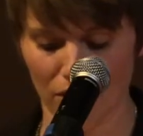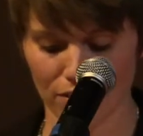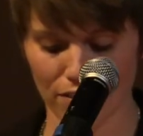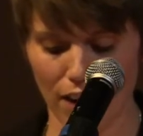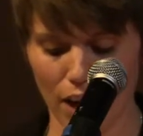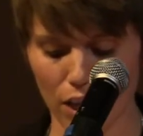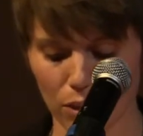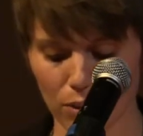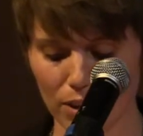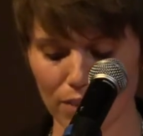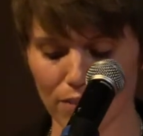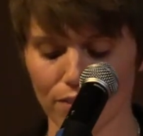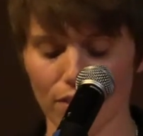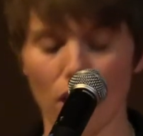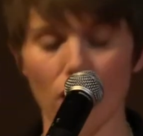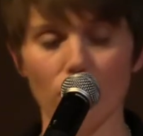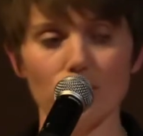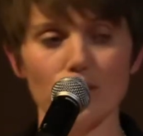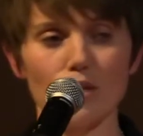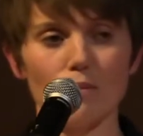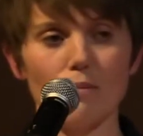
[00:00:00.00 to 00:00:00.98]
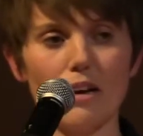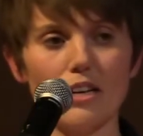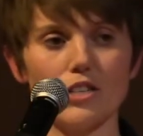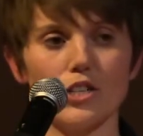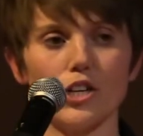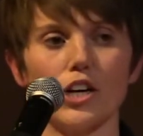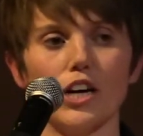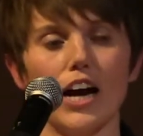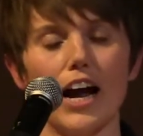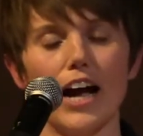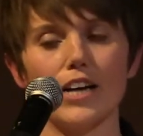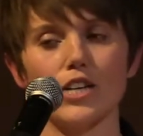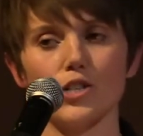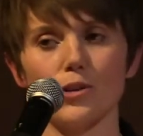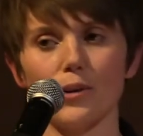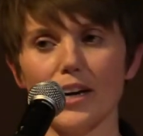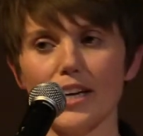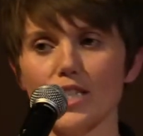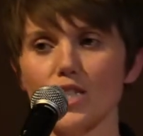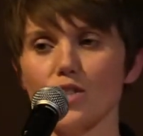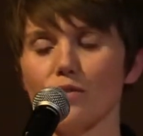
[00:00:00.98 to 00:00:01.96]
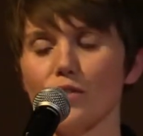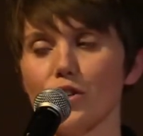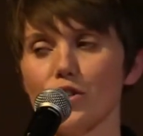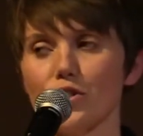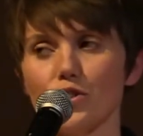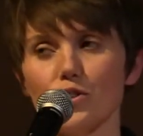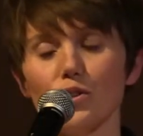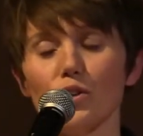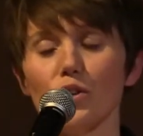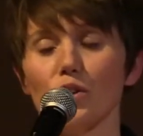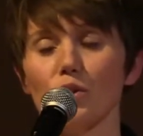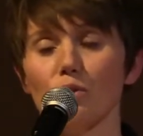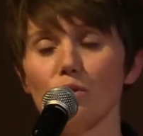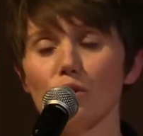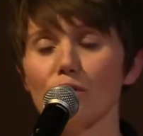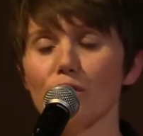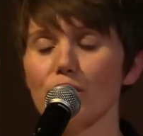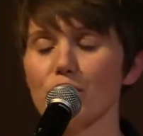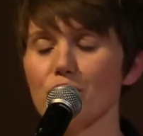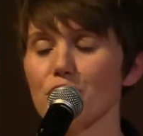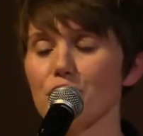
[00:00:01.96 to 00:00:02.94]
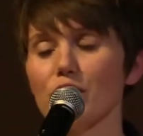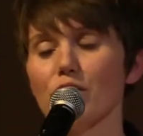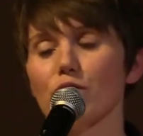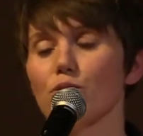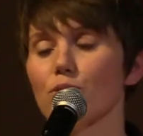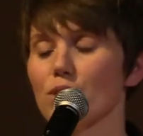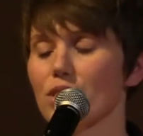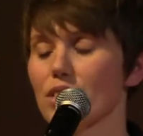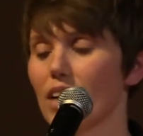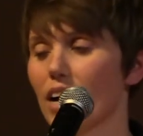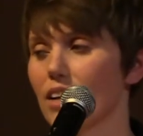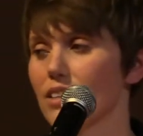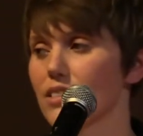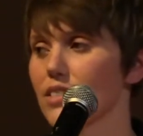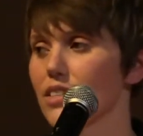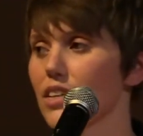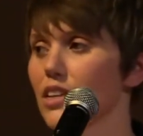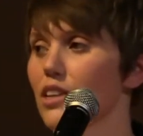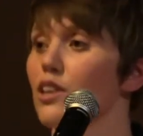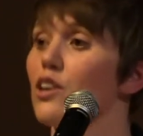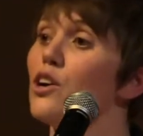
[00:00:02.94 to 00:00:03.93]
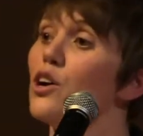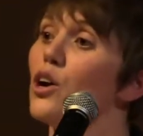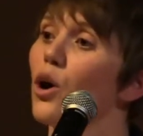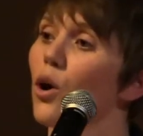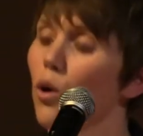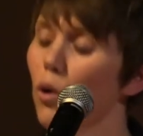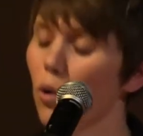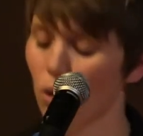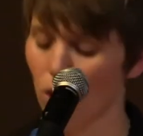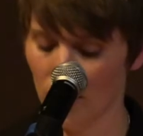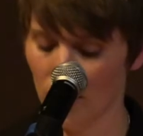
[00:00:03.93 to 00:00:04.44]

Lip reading: the following fall semester, I transferred to the University of Wisconsin-Eau